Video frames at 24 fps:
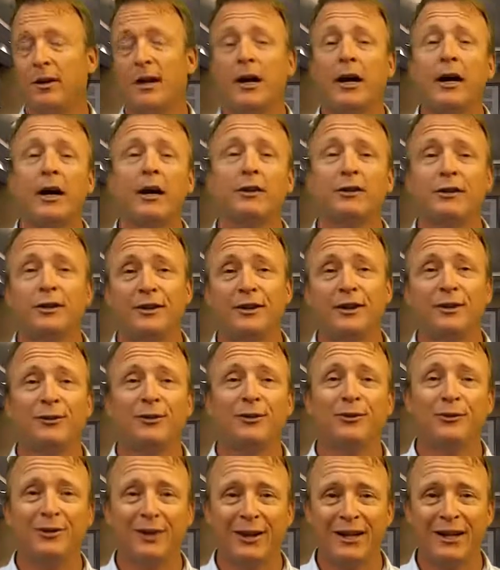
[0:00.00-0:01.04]
100
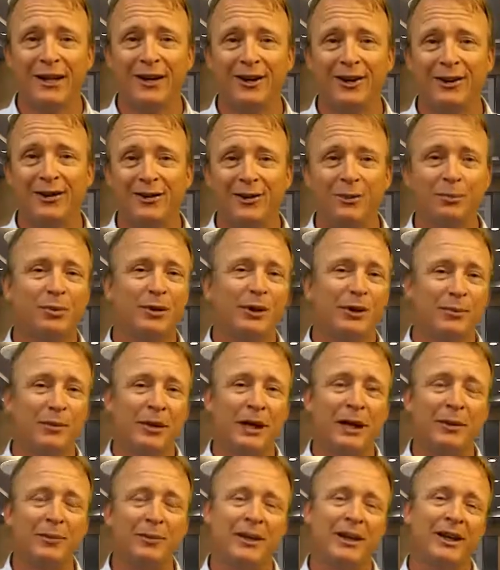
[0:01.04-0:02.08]
different videos and put
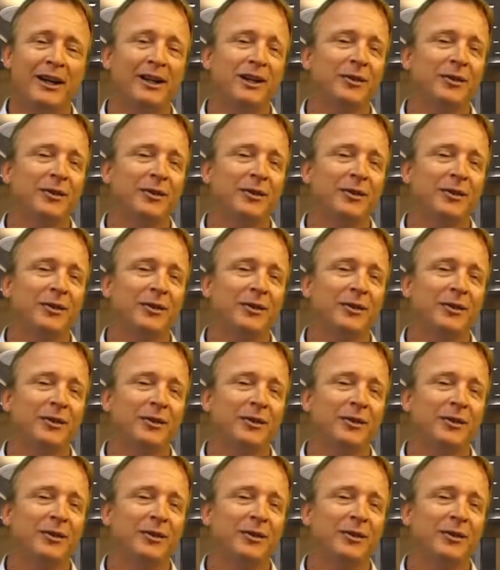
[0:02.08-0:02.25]
them up,